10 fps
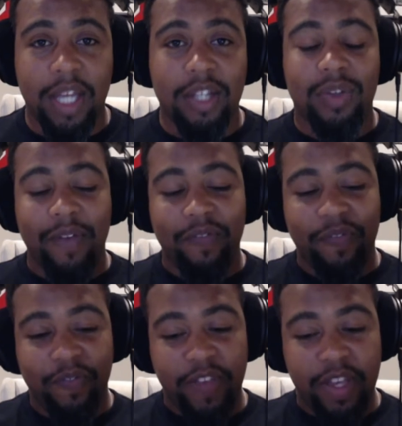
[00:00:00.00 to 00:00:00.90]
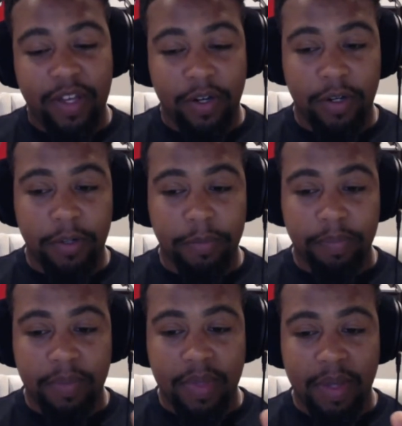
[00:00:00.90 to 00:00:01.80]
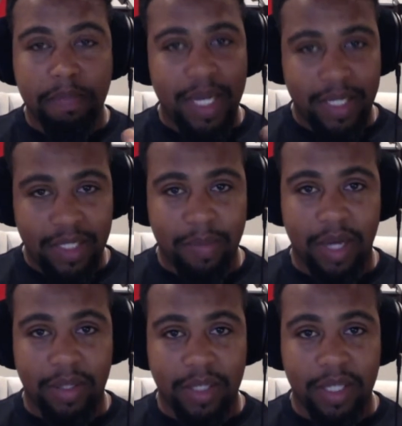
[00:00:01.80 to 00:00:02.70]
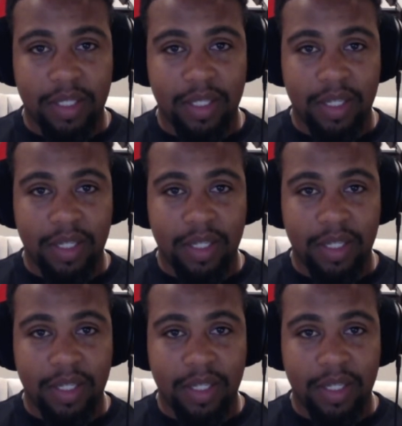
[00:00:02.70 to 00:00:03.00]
So I feel mixed about this.